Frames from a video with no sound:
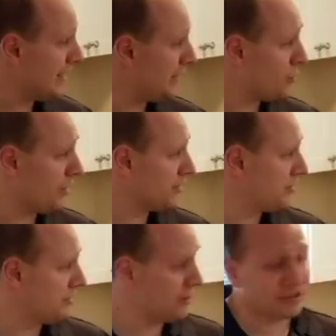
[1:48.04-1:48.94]
And it
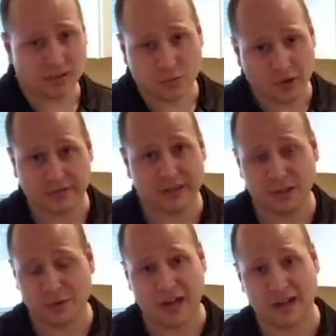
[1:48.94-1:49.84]
works. It's going to work
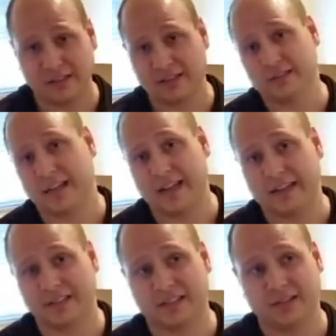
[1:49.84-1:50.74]
really well, and